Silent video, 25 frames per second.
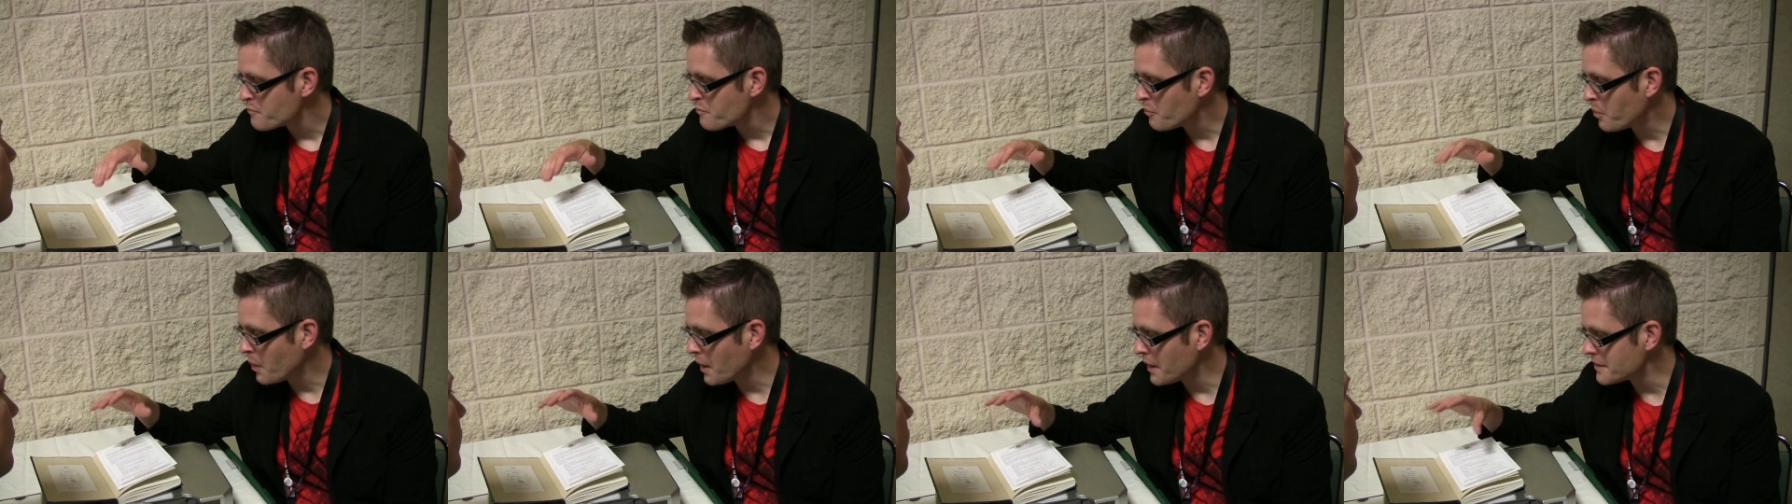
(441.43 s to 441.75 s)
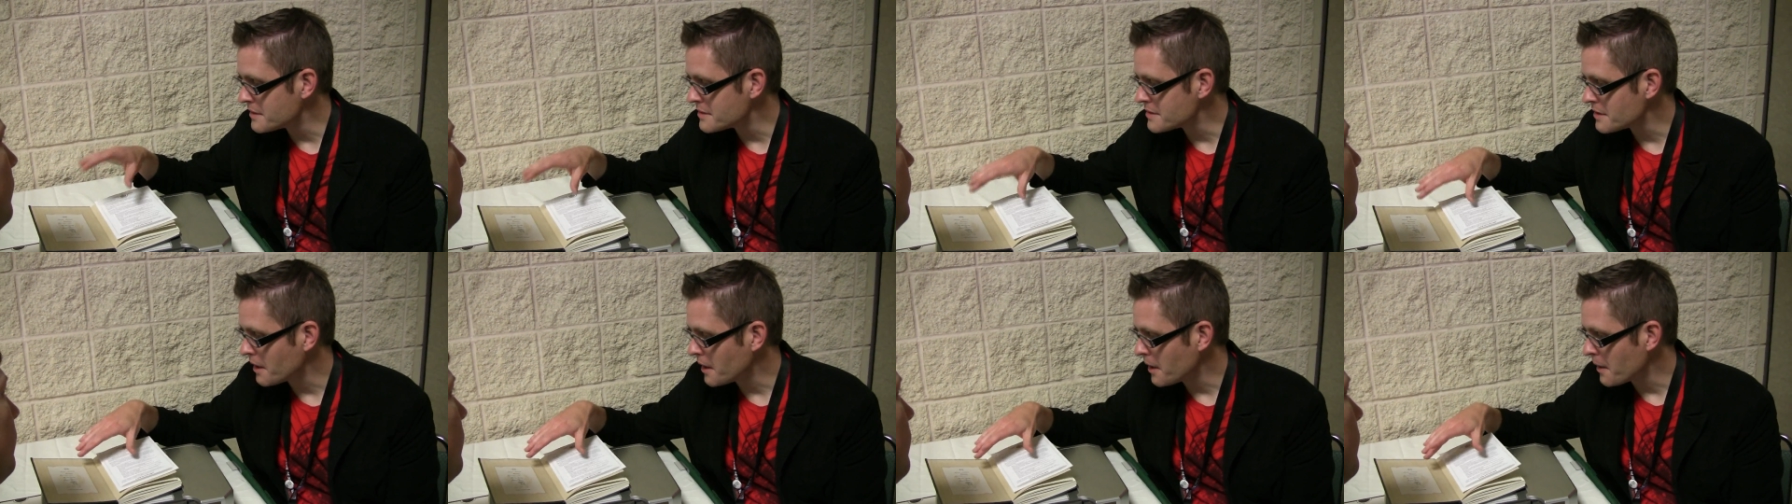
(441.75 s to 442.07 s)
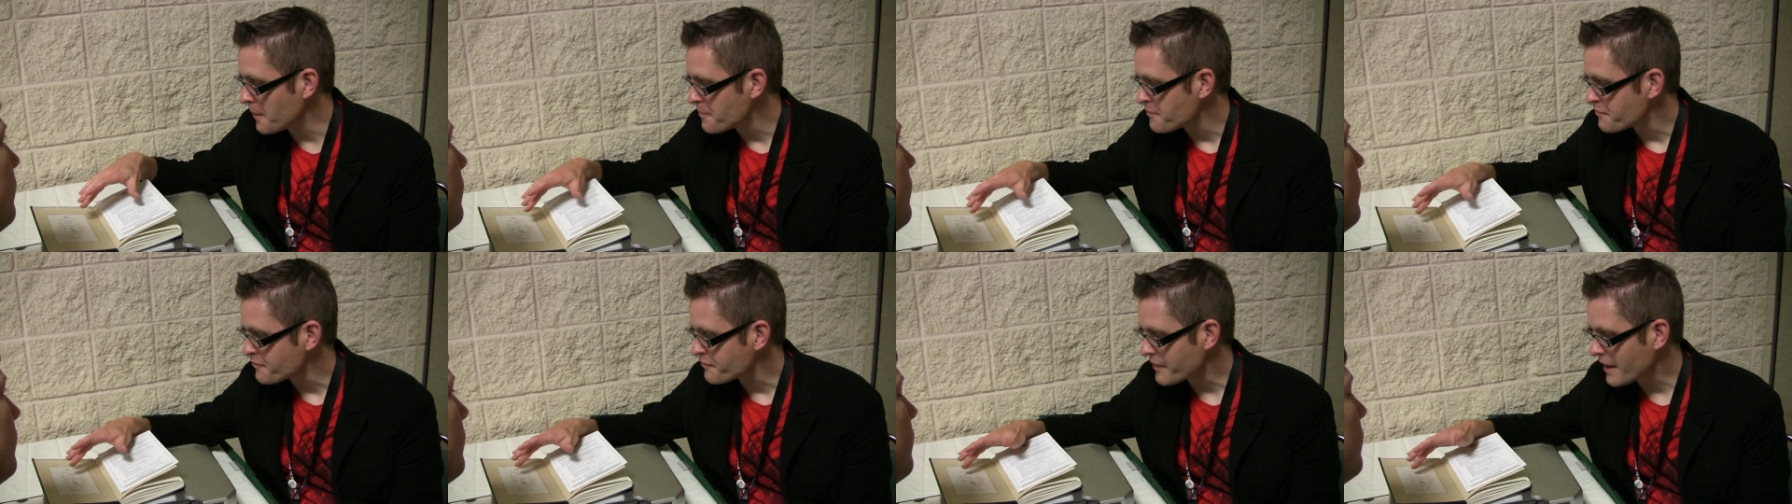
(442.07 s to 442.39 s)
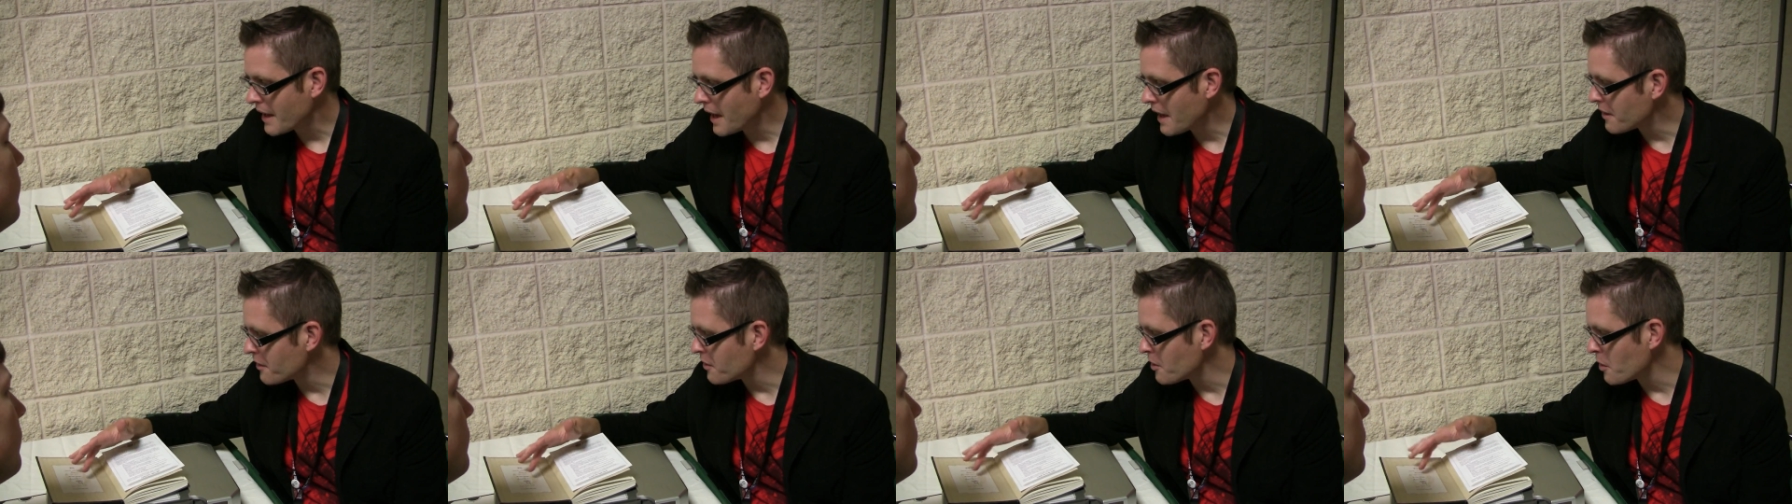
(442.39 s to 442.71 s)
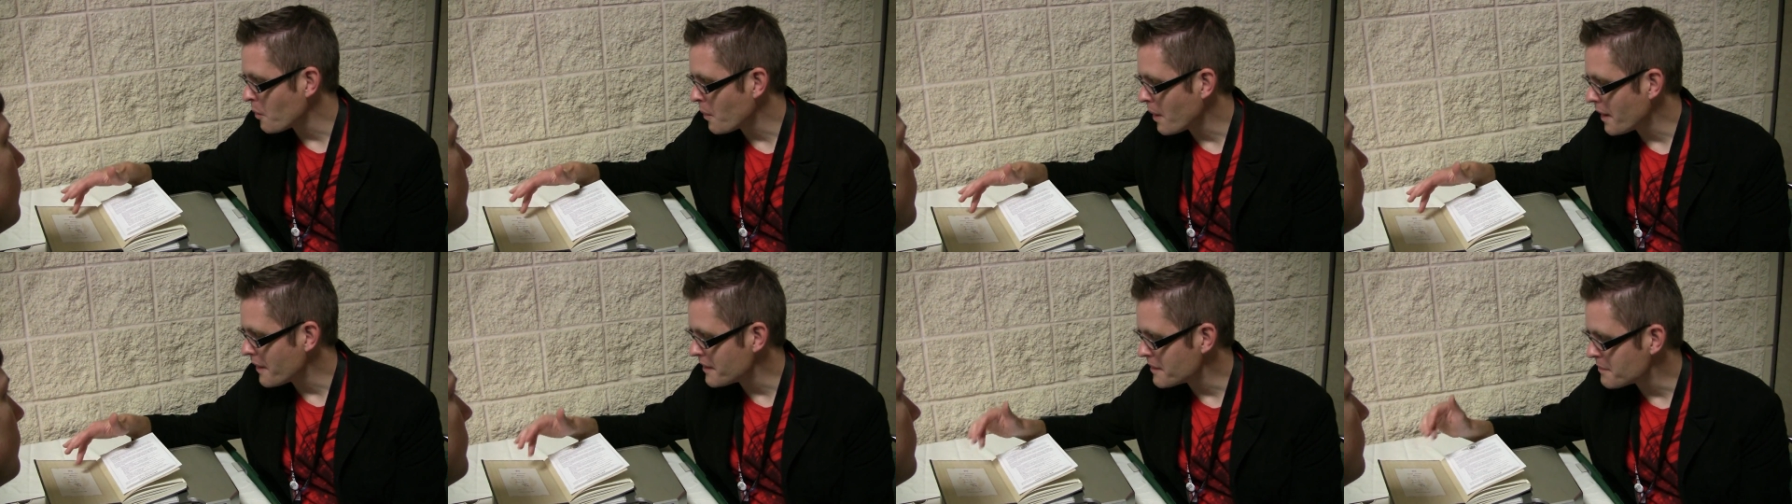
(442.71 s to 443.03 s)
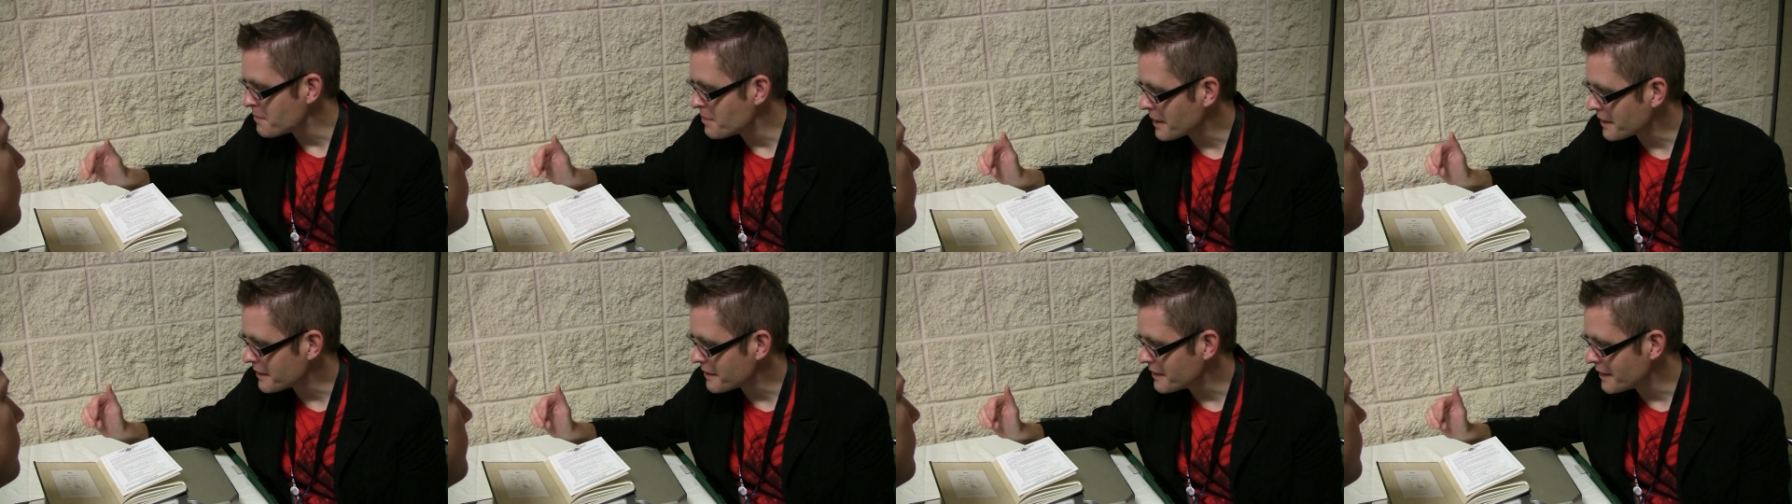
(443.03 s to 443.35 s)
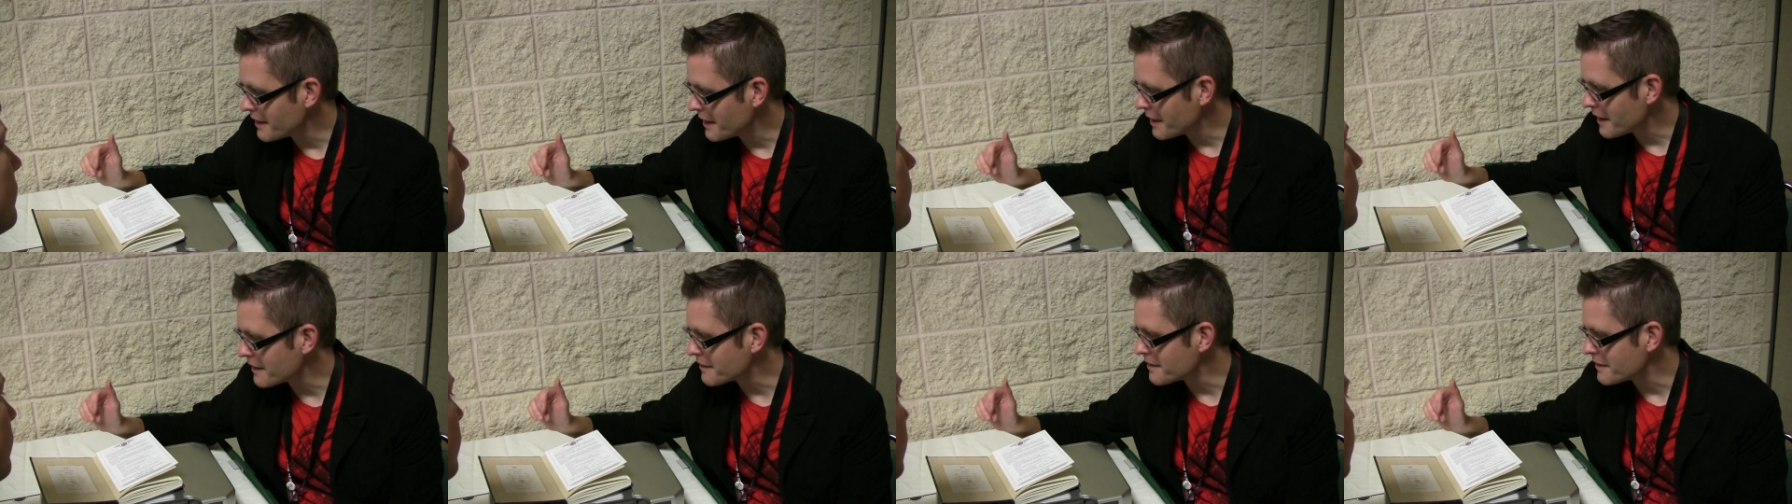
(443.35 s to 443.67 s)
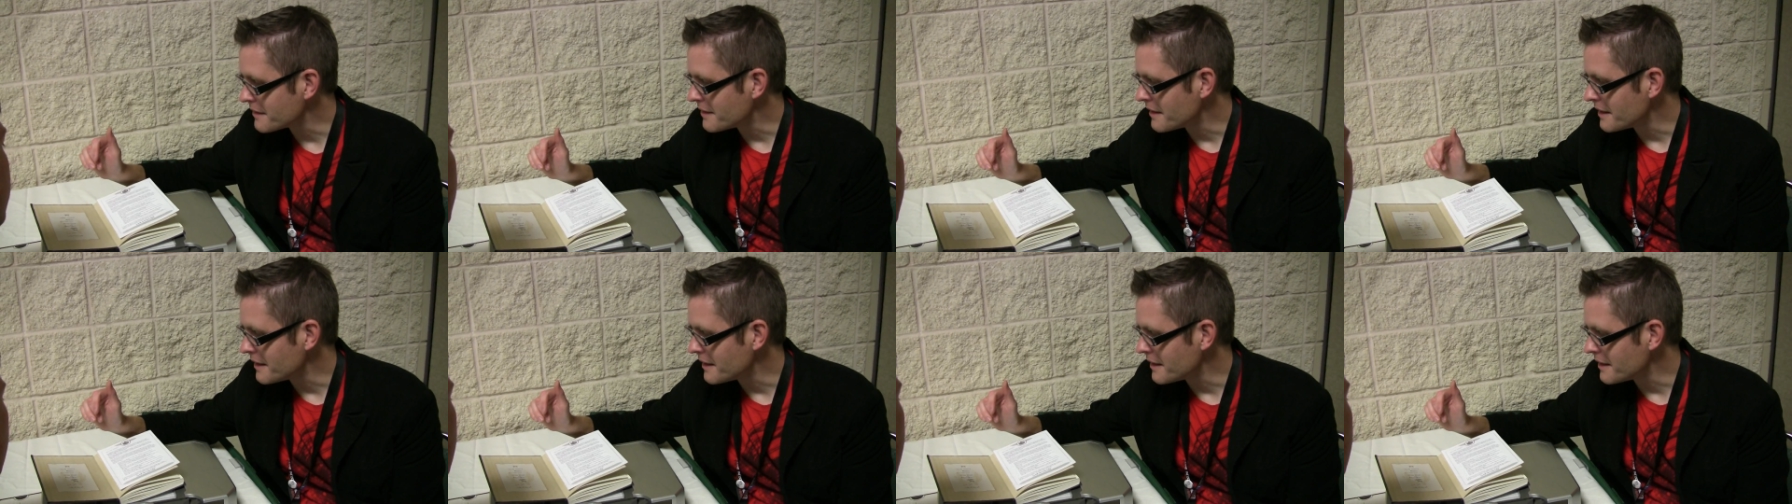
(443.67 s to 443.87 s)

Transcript: But I don't know why they picked the ink that